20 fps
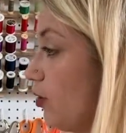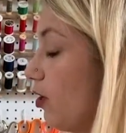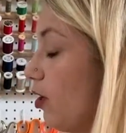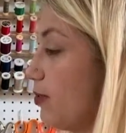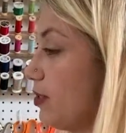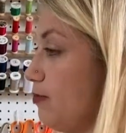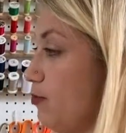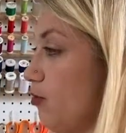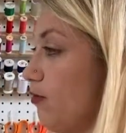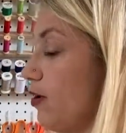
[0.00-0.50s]
You can
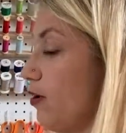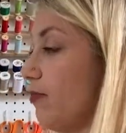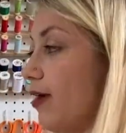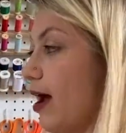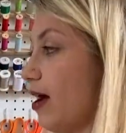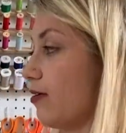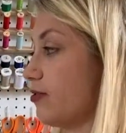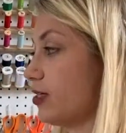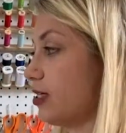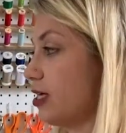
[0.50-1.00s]
always move it
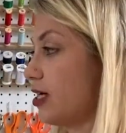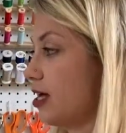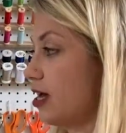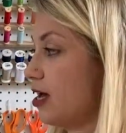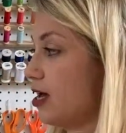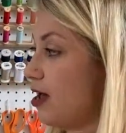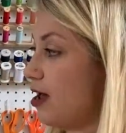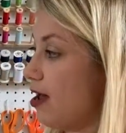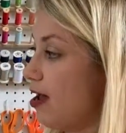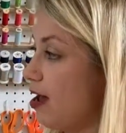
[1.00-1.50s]
around.
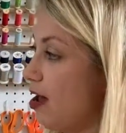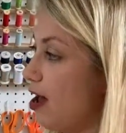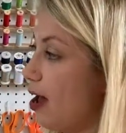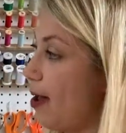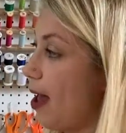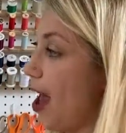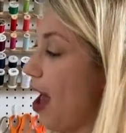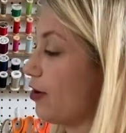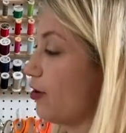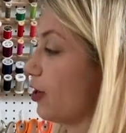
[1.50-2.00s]

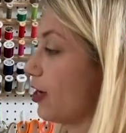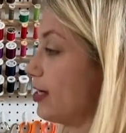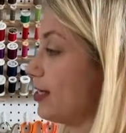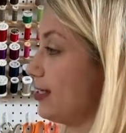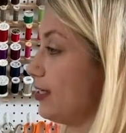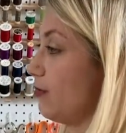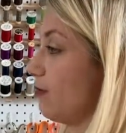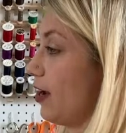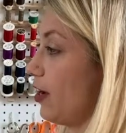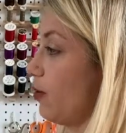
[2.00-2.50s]
And you're gonna
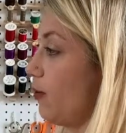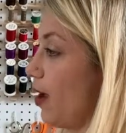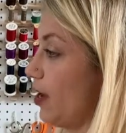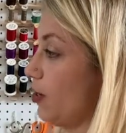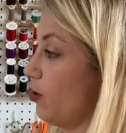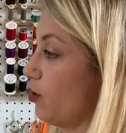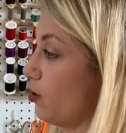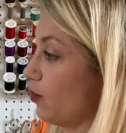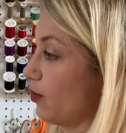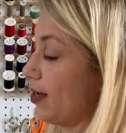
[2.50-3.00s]
see right away
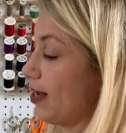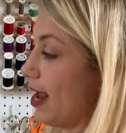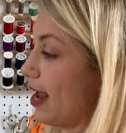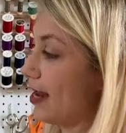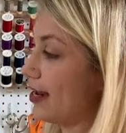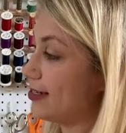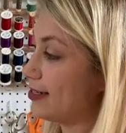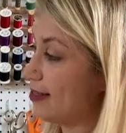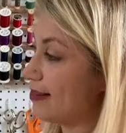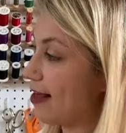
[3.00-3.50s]
you
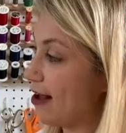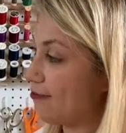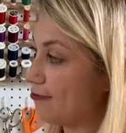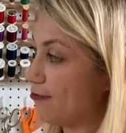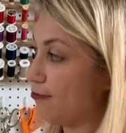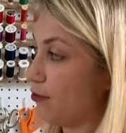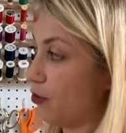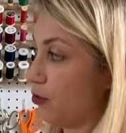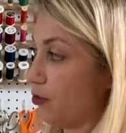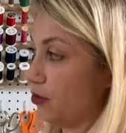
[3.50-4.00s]
create that
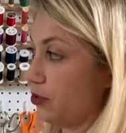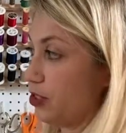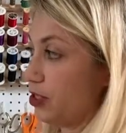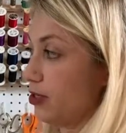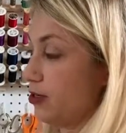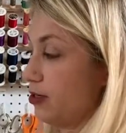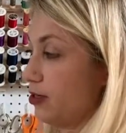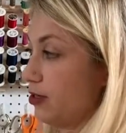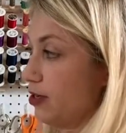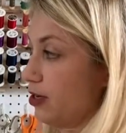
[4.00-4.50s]
fold.
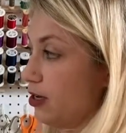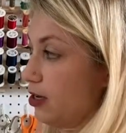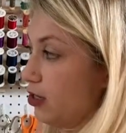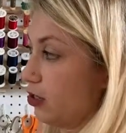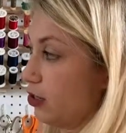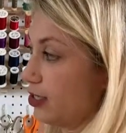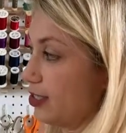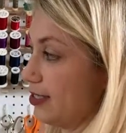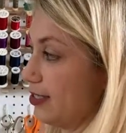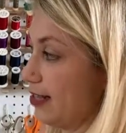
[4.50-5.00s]

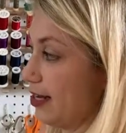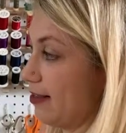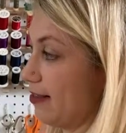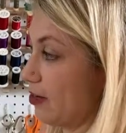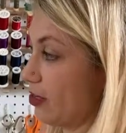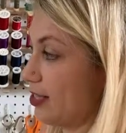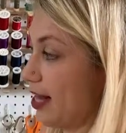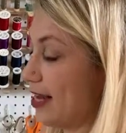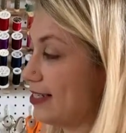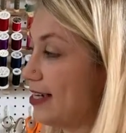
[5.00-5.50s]
You'll see
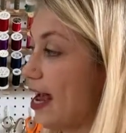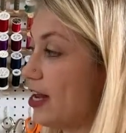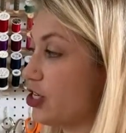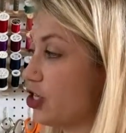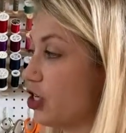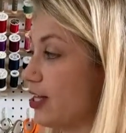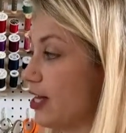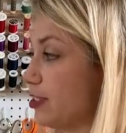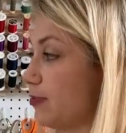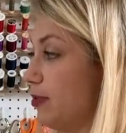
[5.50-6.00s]
there's that
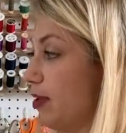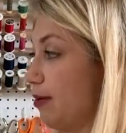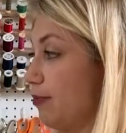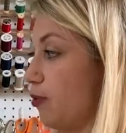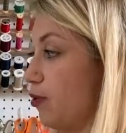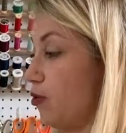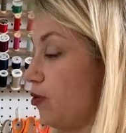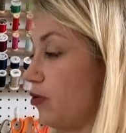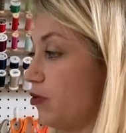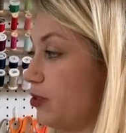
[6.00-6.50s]
tension that's being
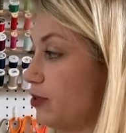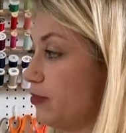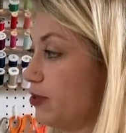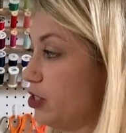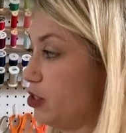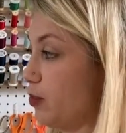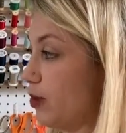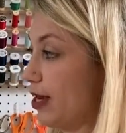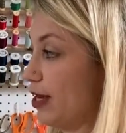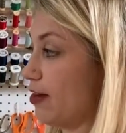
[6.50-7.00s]
pulled
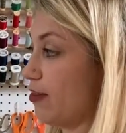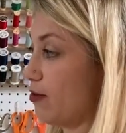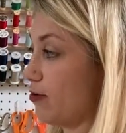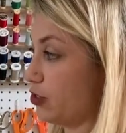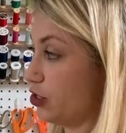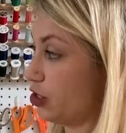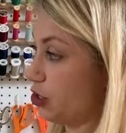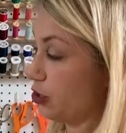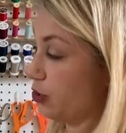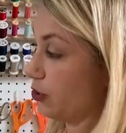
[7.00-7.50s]
between
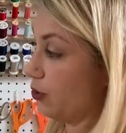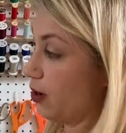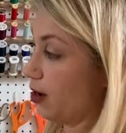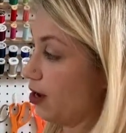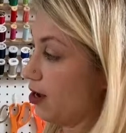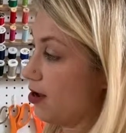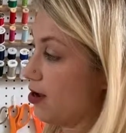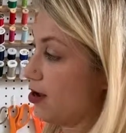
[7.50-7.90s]
those two